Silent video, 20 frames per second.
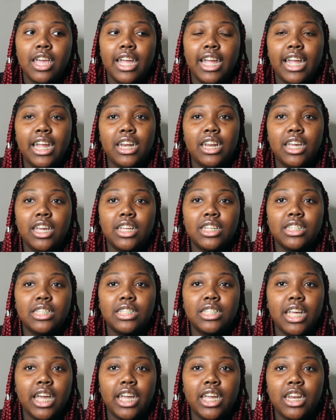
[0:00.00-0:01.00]
He
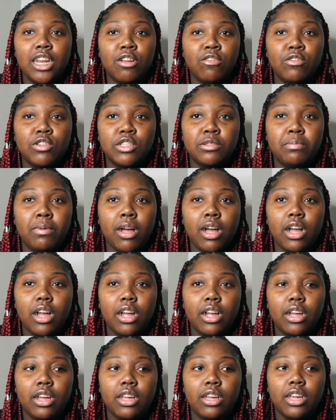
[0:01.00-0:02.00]
didn't
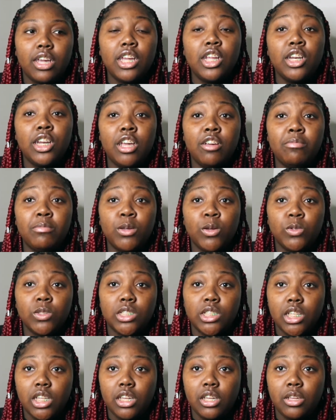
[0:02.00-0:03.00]
respond. He left me on
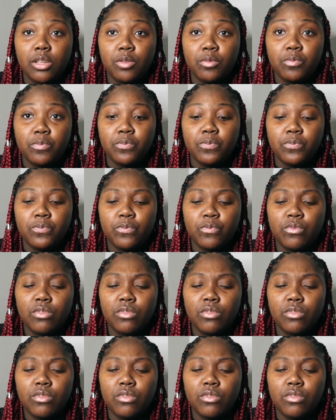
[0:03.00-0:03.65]
speed.